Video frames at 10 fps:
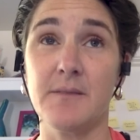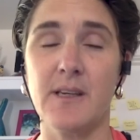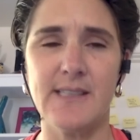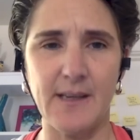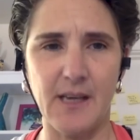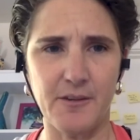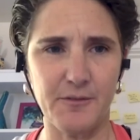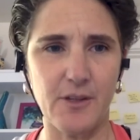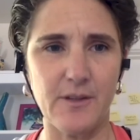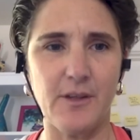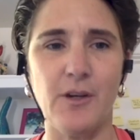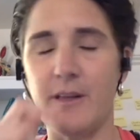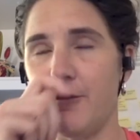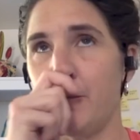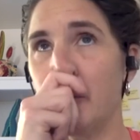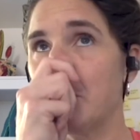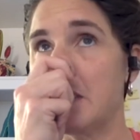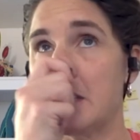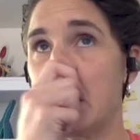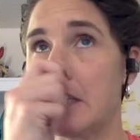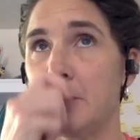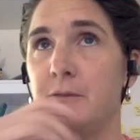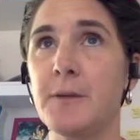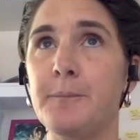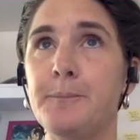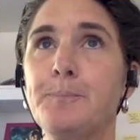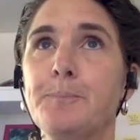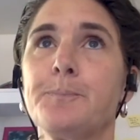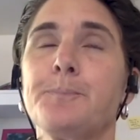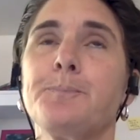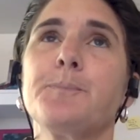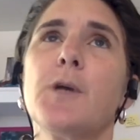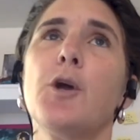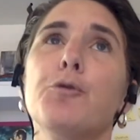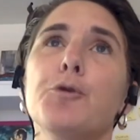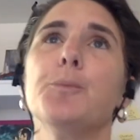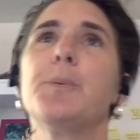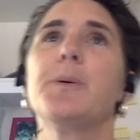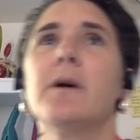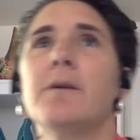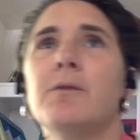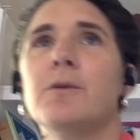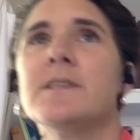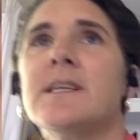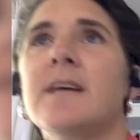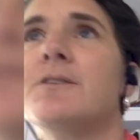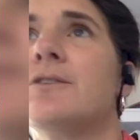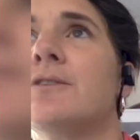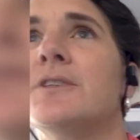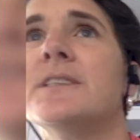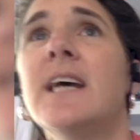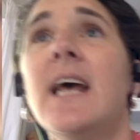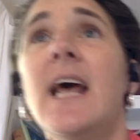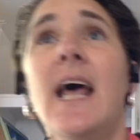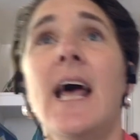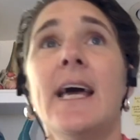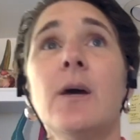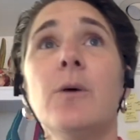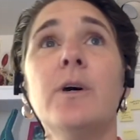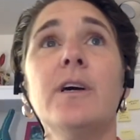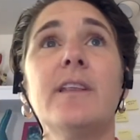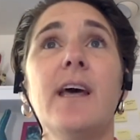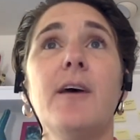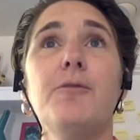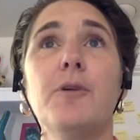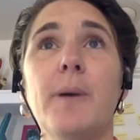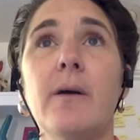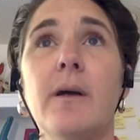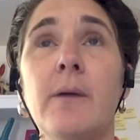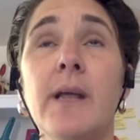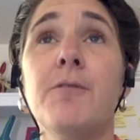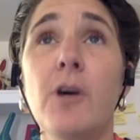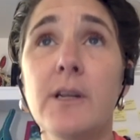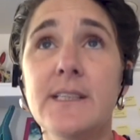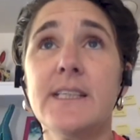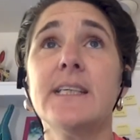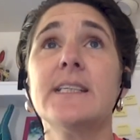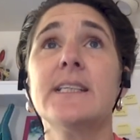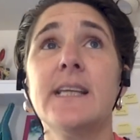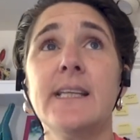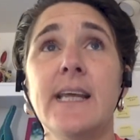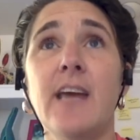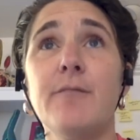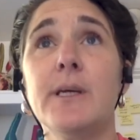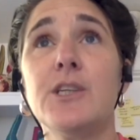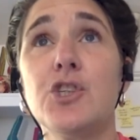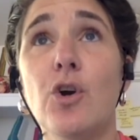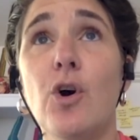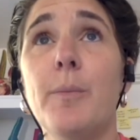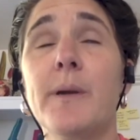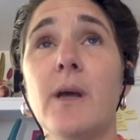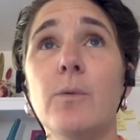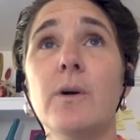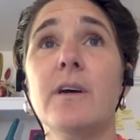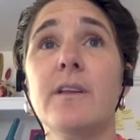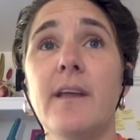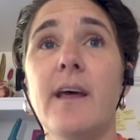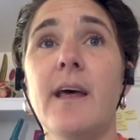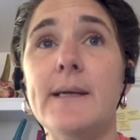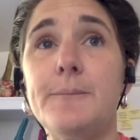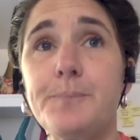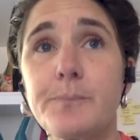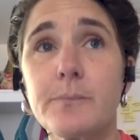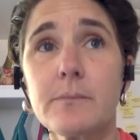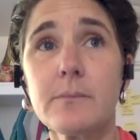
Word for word: and because the, they kind of you know, they formed this kind of um, group of all the Sabre children. And I worked there for about, well, I volunteered and then they gave me a job and I worked there